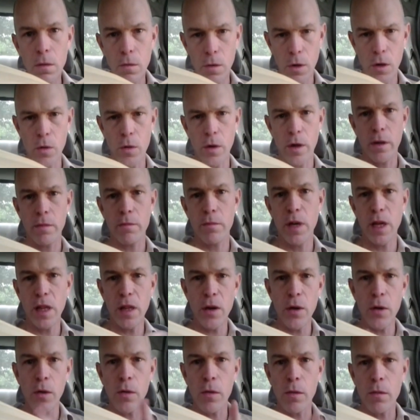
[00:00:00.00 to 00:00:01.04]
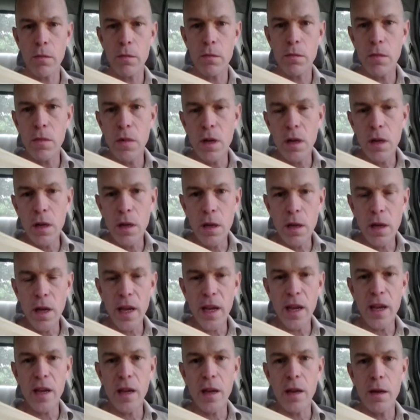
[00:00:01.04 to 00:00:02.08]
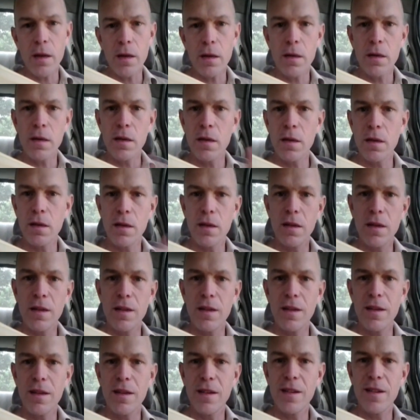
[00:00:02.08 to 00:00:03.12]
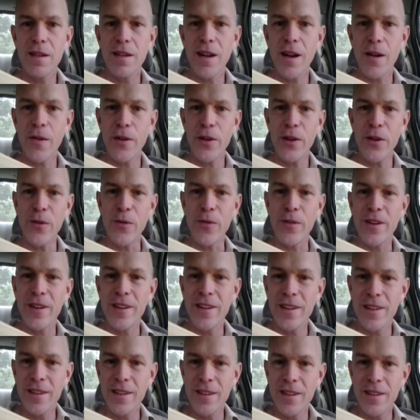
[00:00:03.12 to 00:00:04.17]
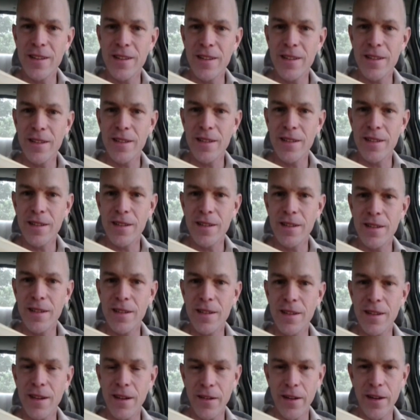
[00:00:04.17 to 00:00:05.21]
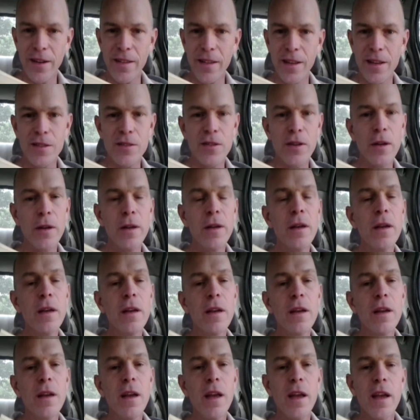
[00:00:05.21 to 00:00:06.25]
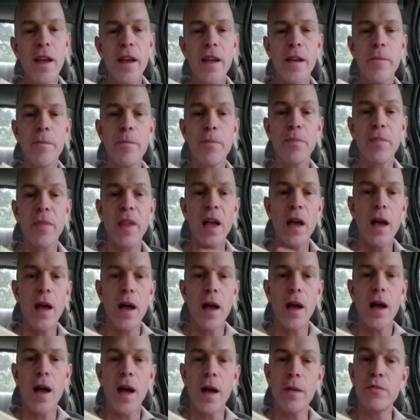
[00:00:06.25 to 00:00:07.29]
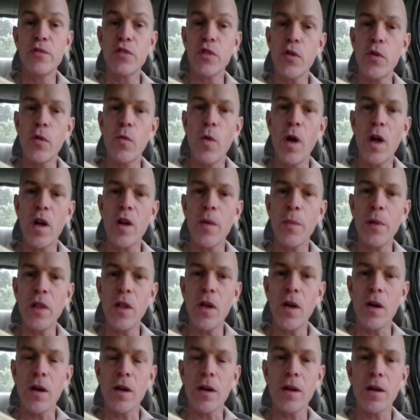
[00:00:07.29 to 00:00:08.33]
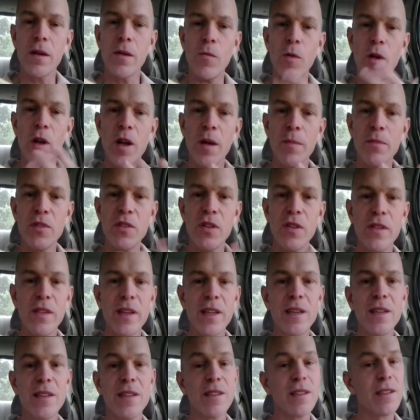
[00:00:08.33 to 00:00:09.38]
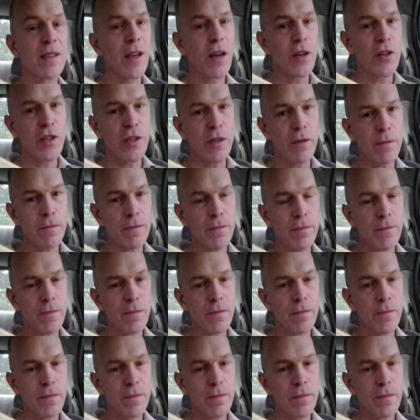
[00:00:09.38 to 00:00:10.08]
Whoa. Hello. Hey. How are you? Alright, that's good. Hey, I'm Drew. Welcome along. Welcome to the discussion.